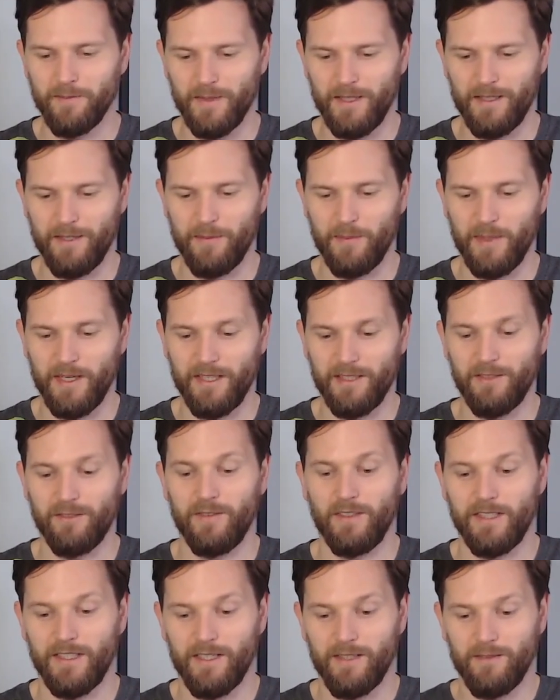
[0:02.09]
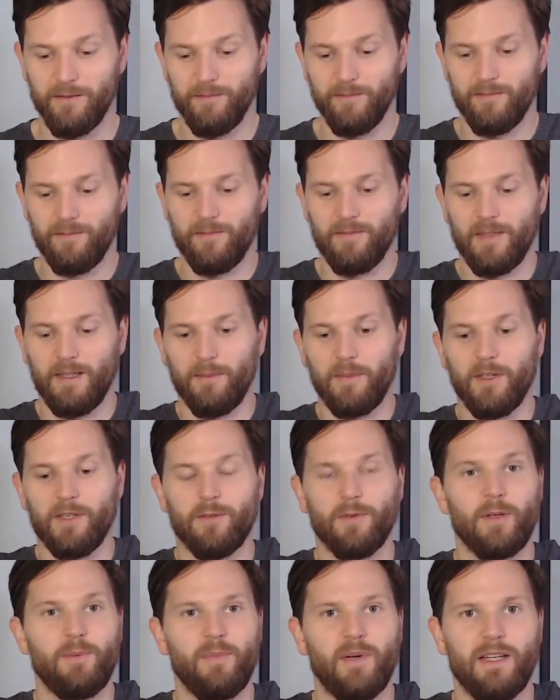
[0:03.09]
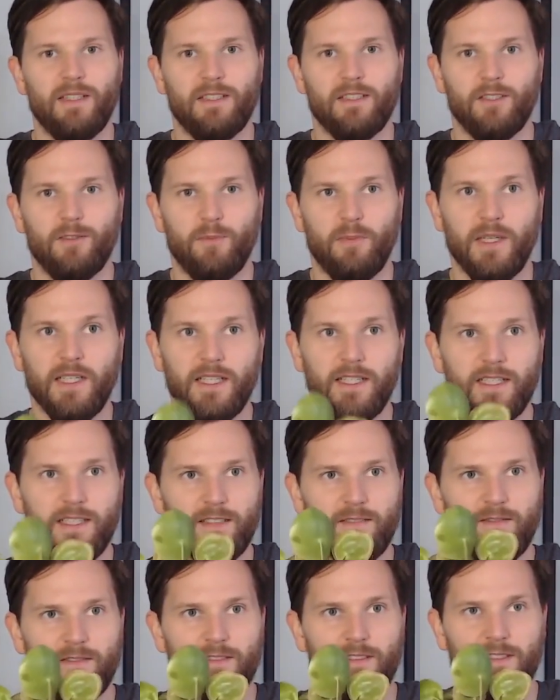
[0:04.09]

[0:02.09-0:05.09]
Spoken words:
In this video, I'm going to repot this Pilea,